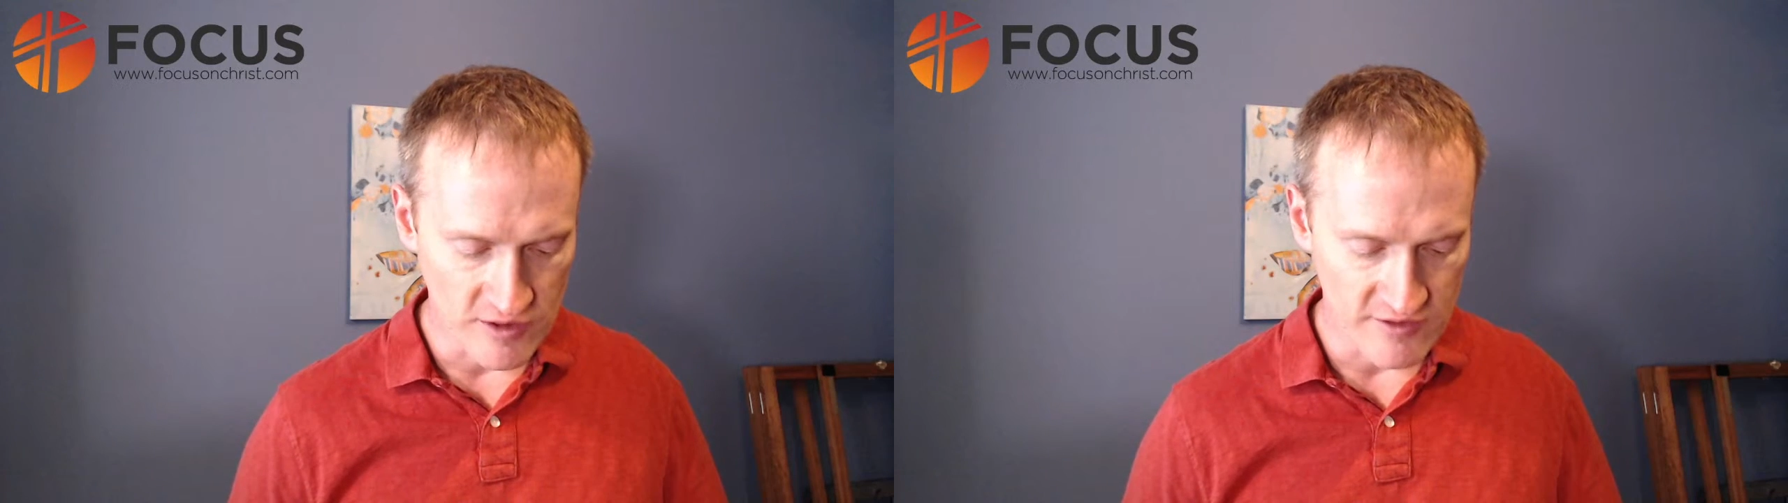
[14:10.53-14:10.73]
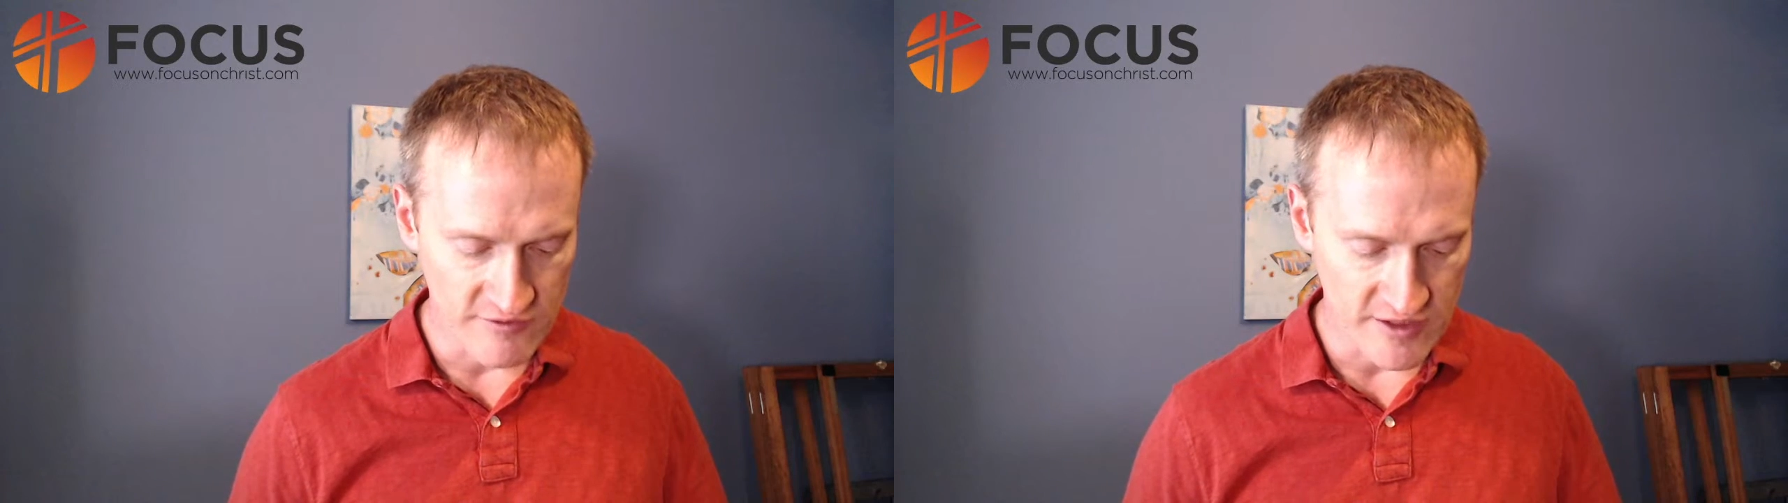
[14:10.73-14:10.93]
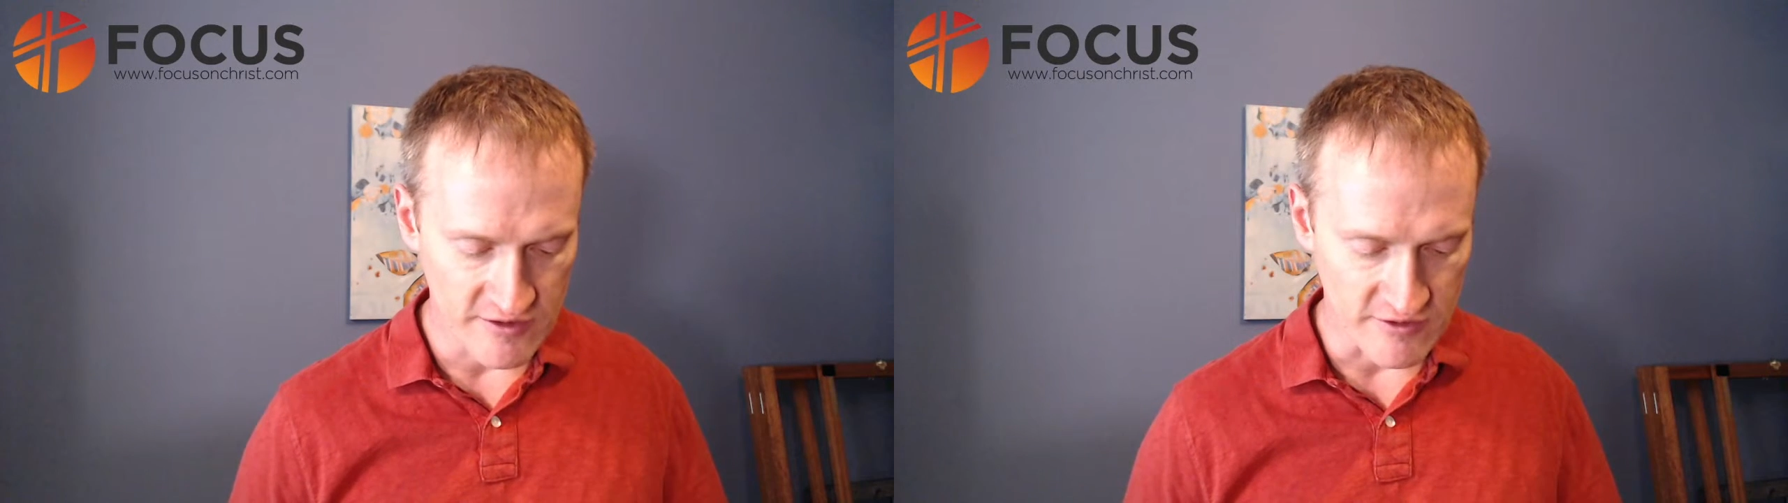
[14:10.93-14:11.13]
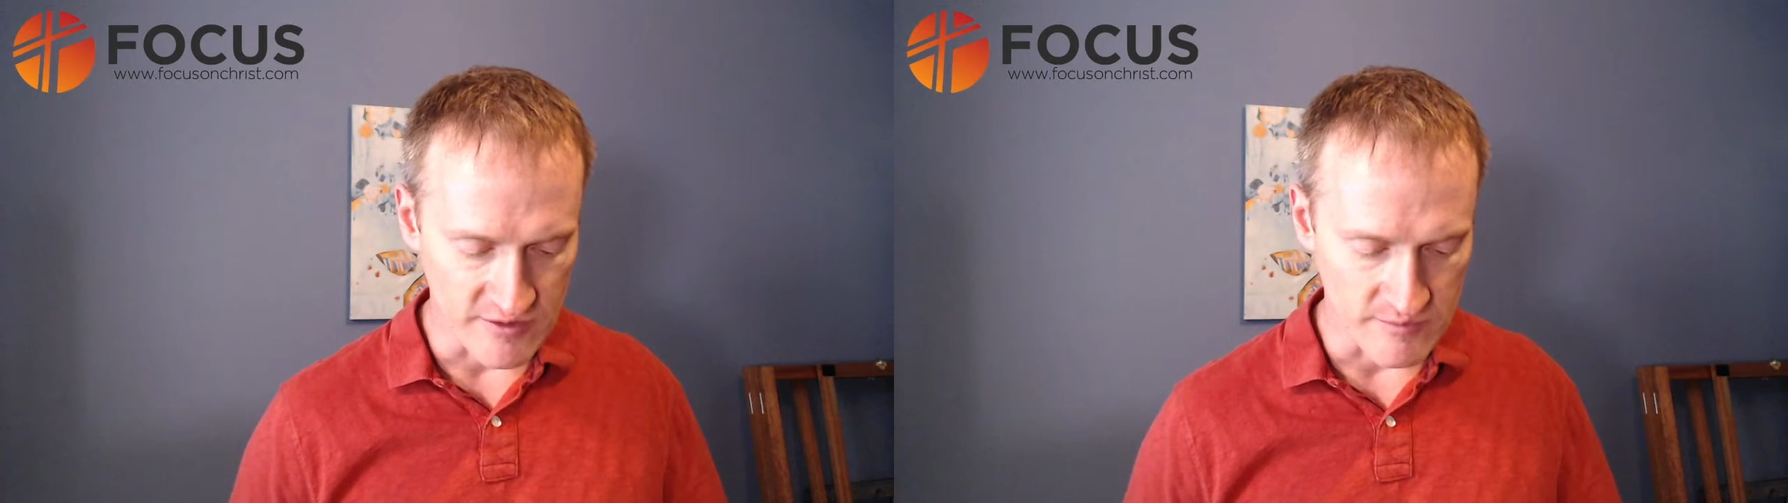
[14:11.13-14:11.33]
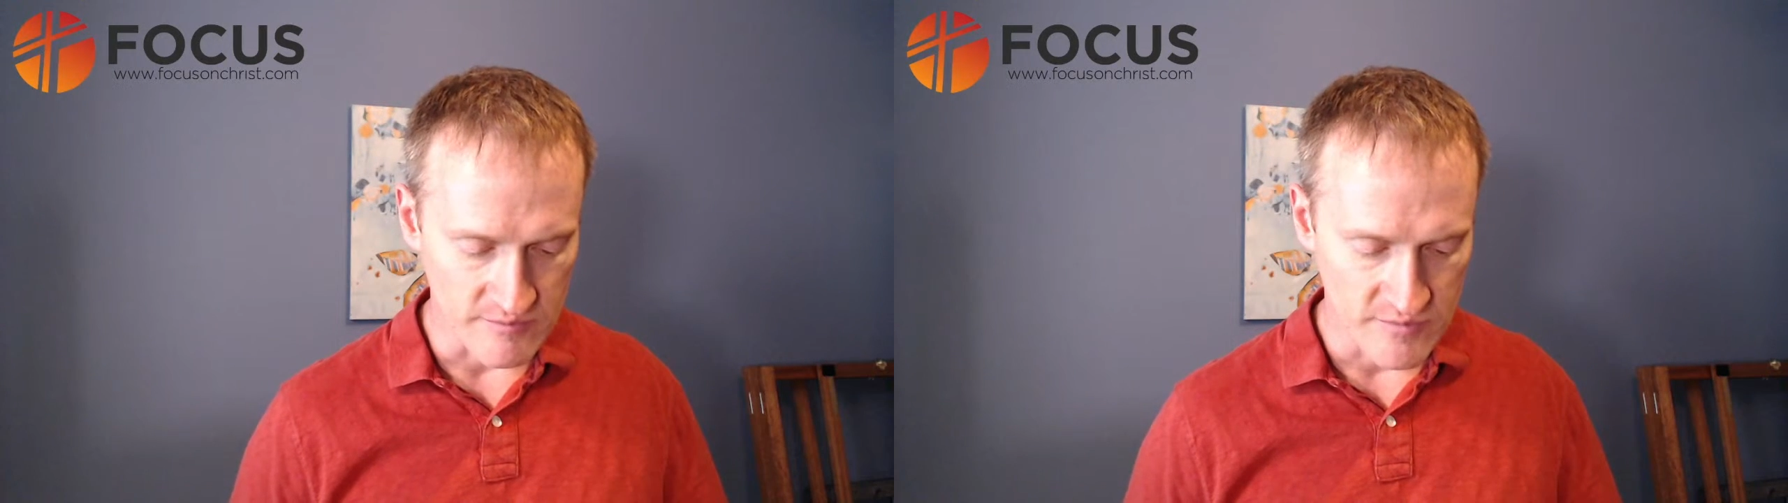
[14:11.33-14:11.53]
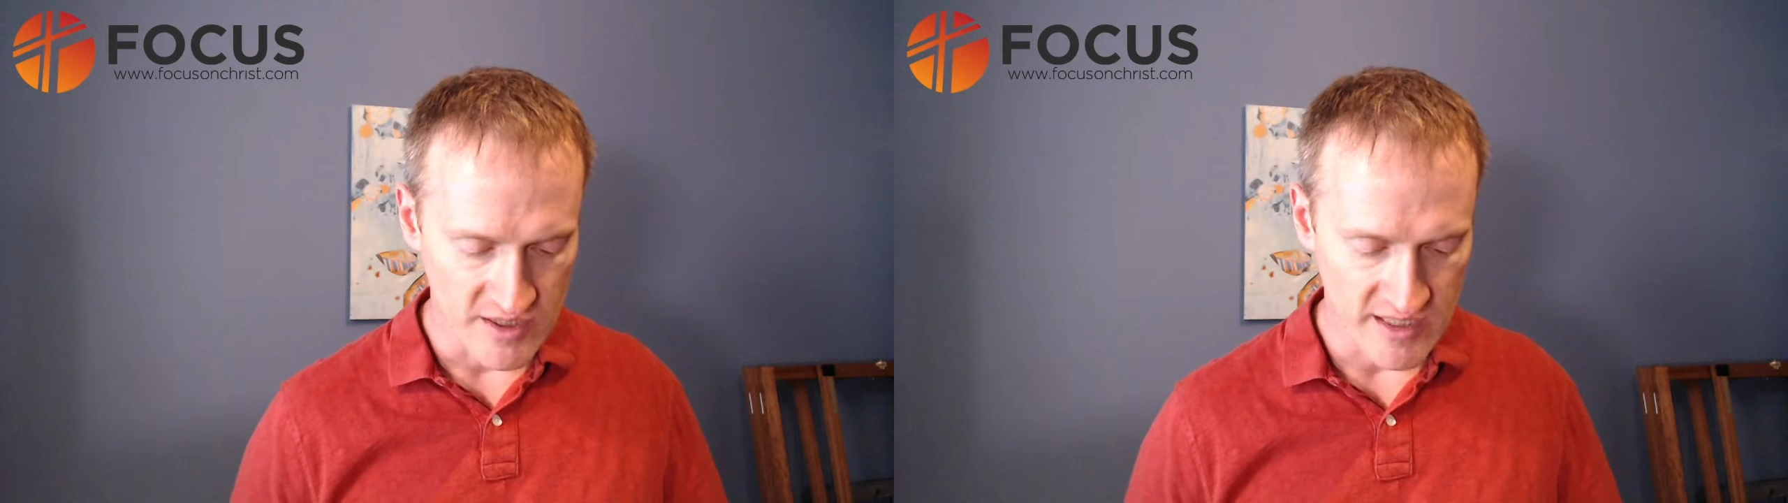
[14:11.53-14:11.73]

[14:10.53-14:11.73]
who lived near them